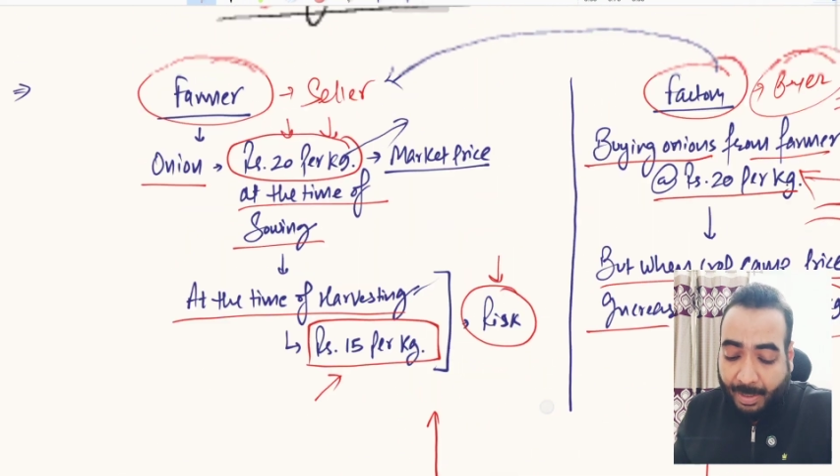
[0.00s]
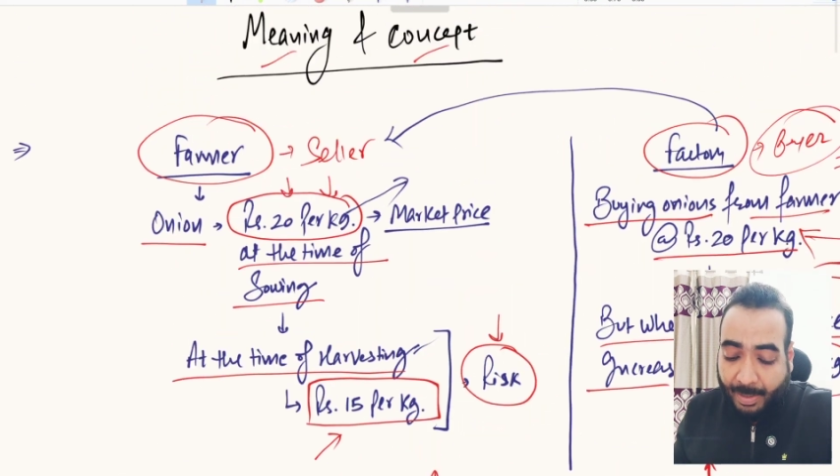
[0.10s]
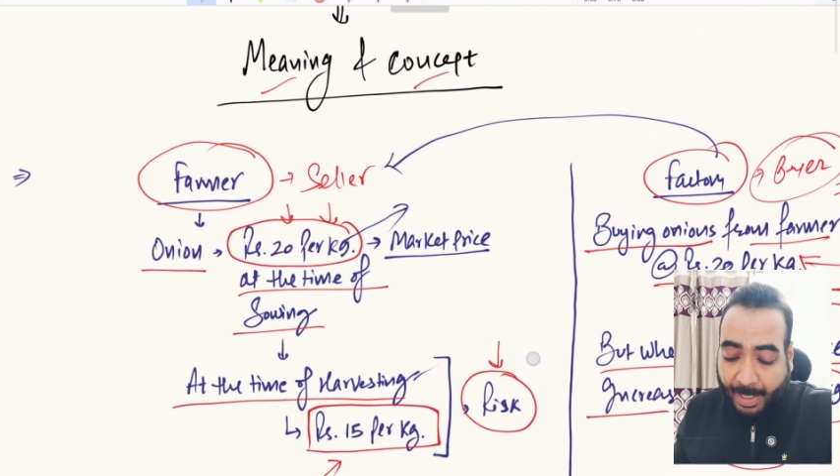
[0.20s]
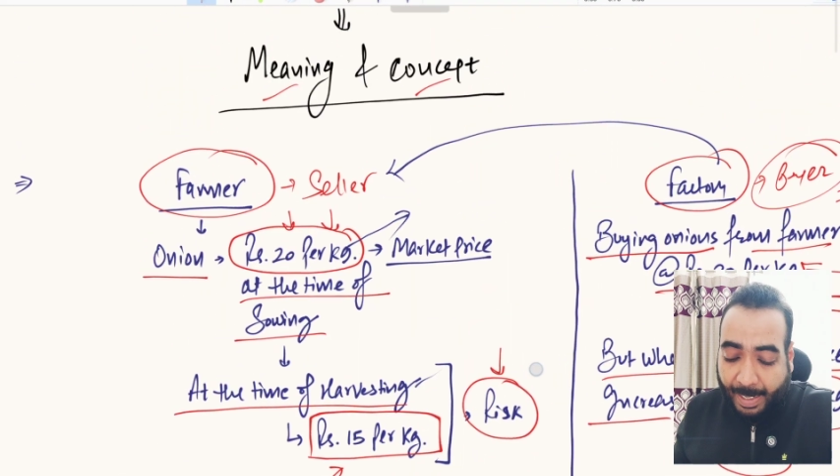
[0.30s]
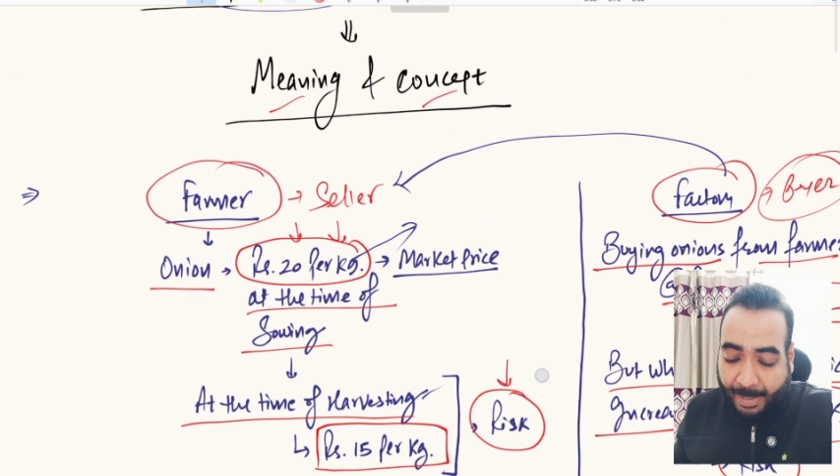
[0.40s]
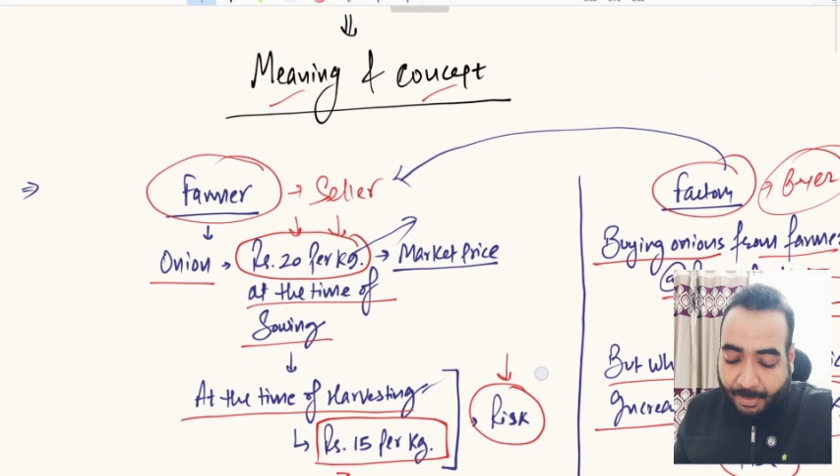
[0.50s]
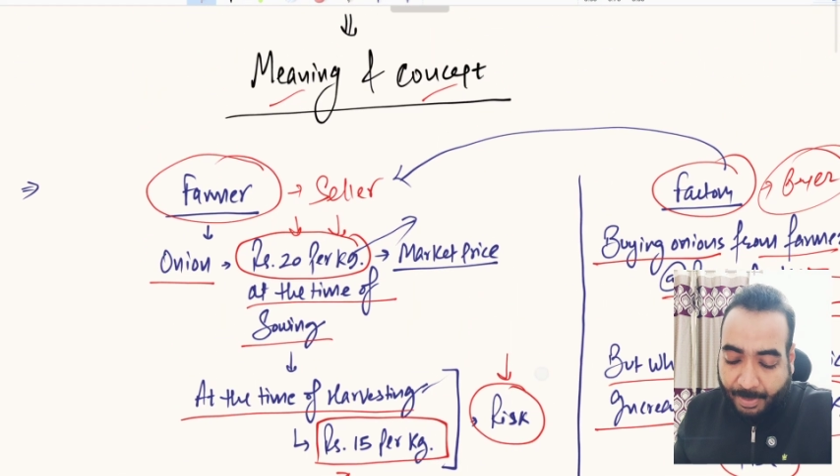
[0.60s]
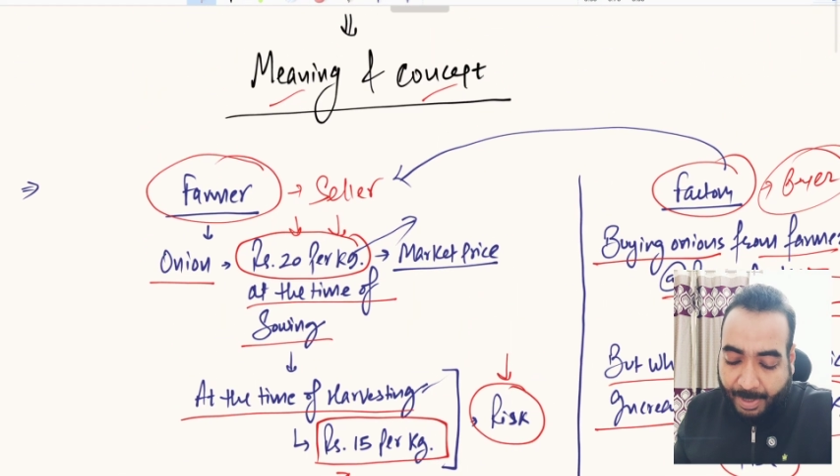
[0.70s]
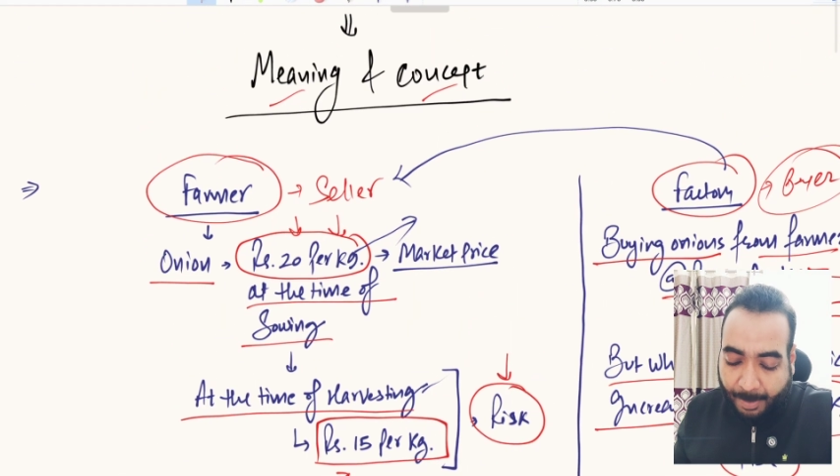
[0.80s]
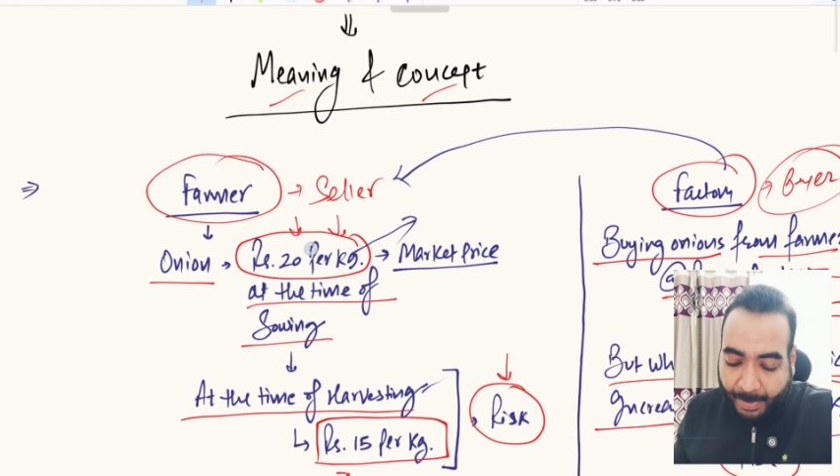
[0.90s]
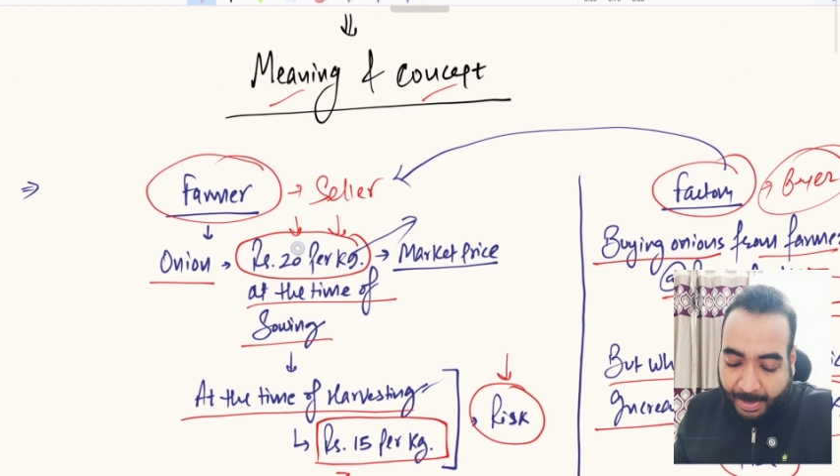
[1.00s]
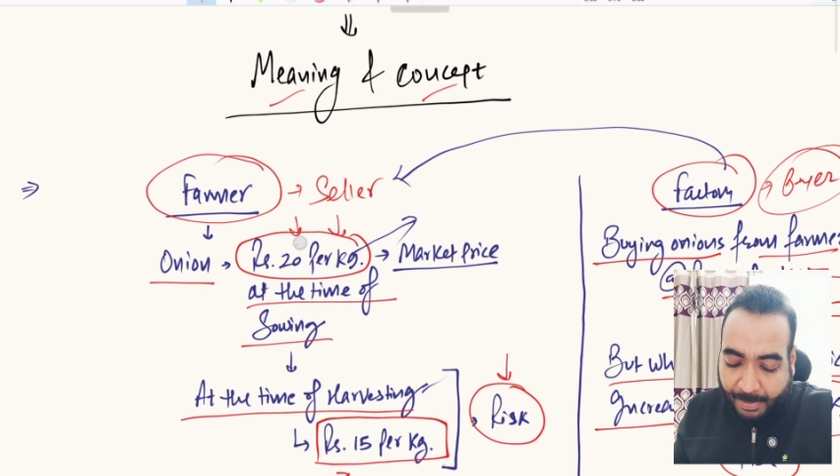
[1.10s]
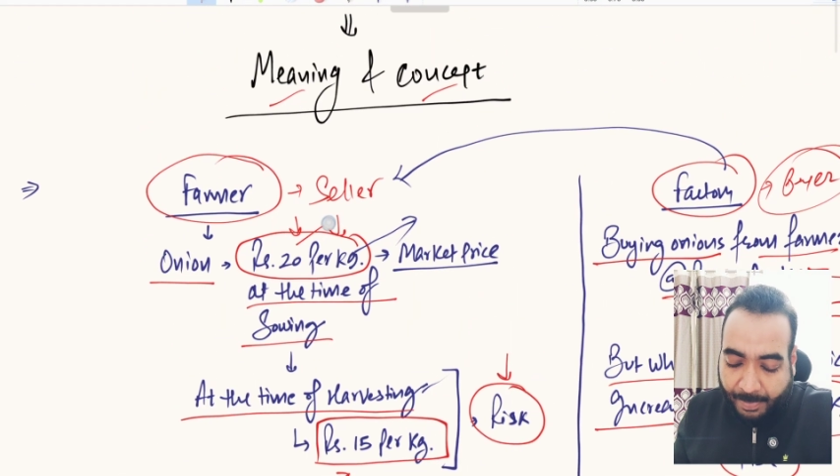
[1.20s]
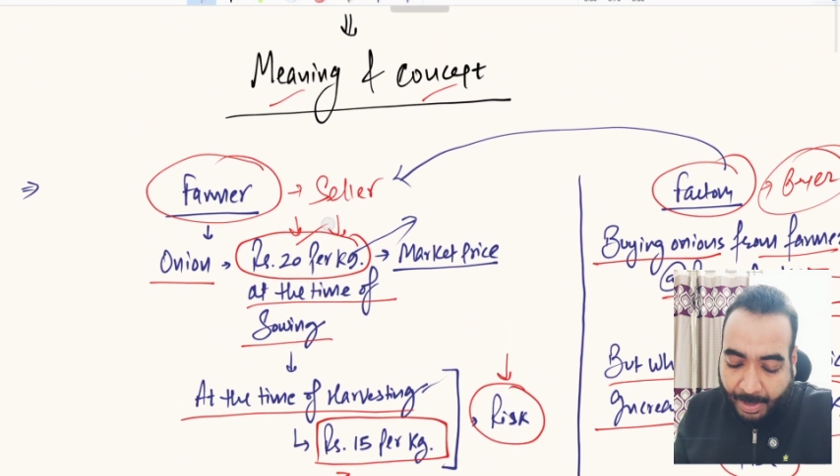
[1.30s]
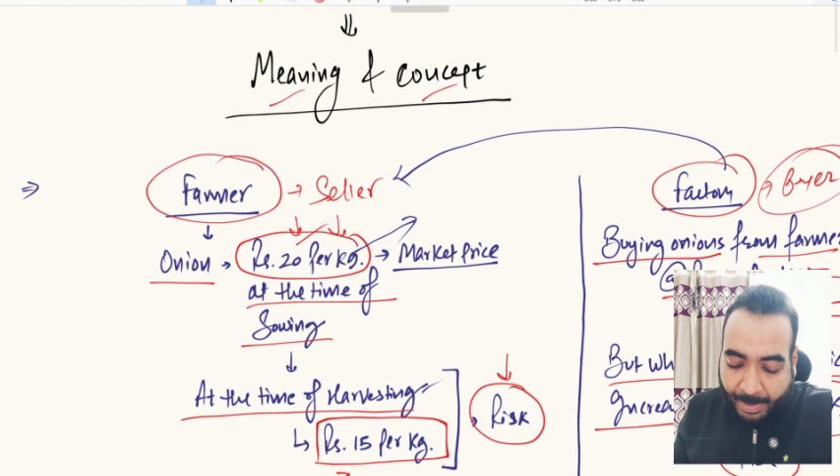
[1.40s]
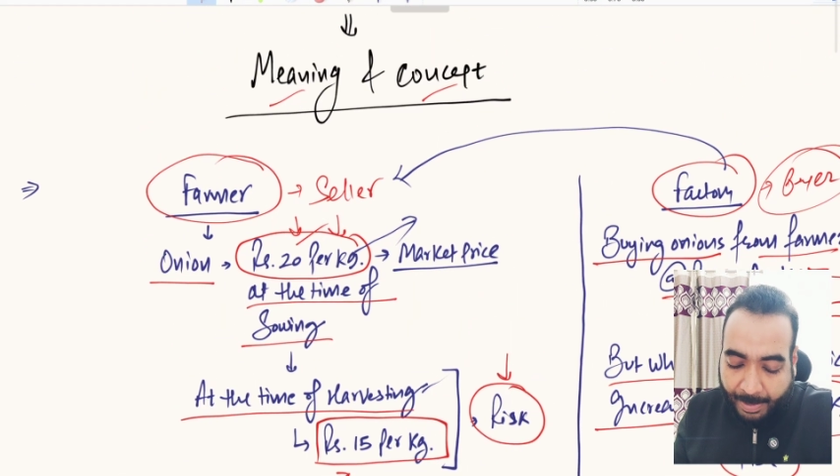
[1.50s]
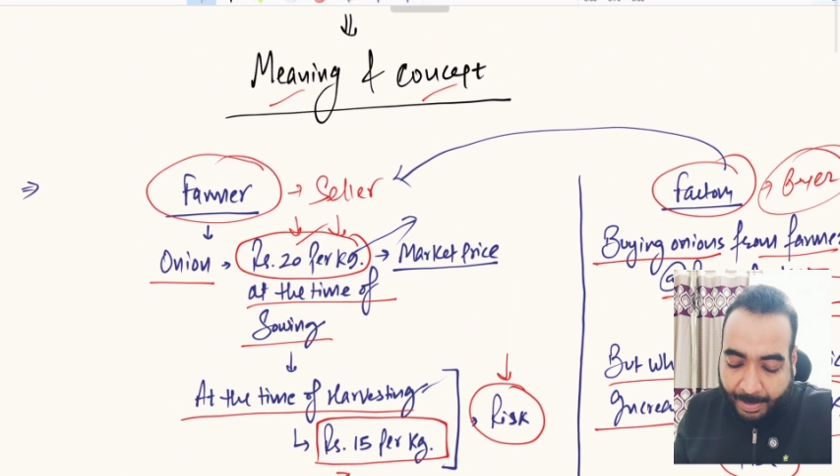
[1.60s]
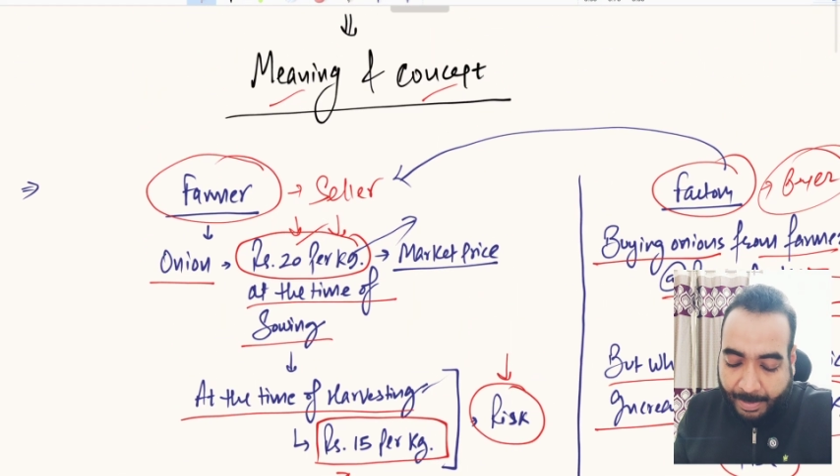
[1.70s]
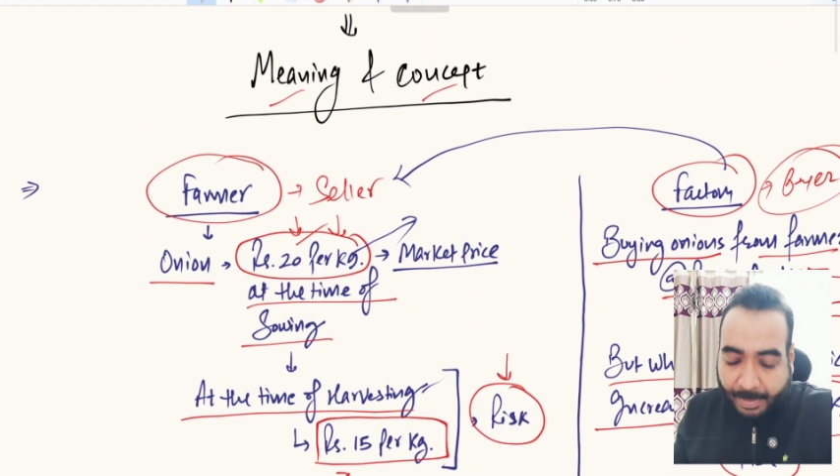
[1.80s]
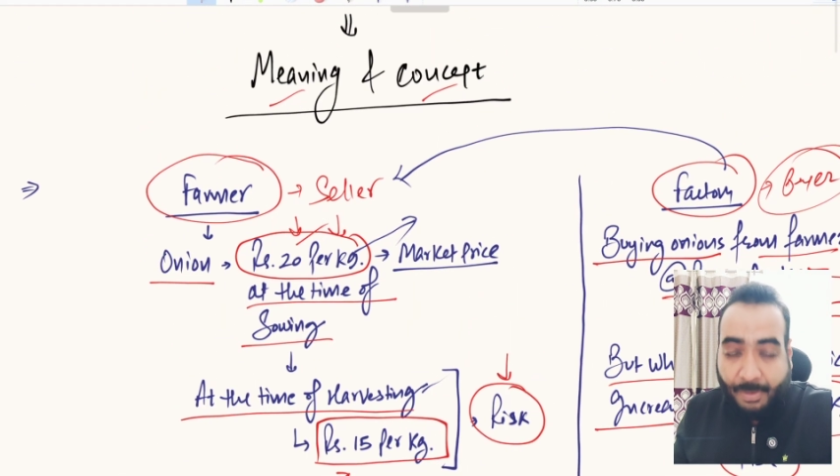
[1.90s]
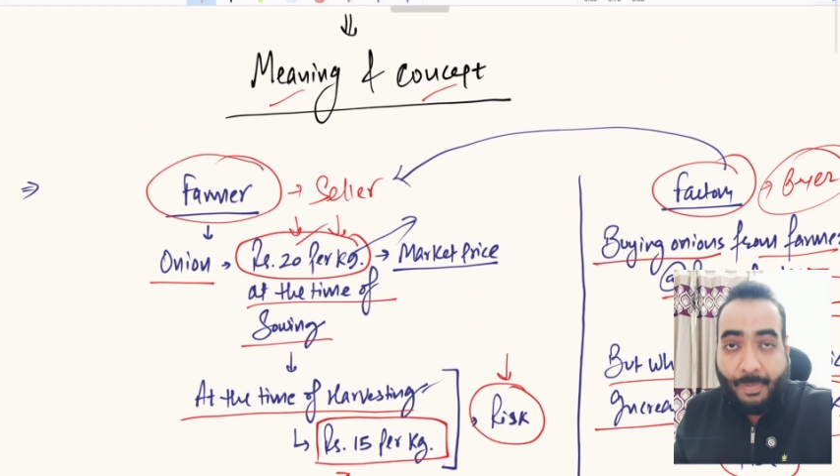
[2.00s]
The as on date price of the onion is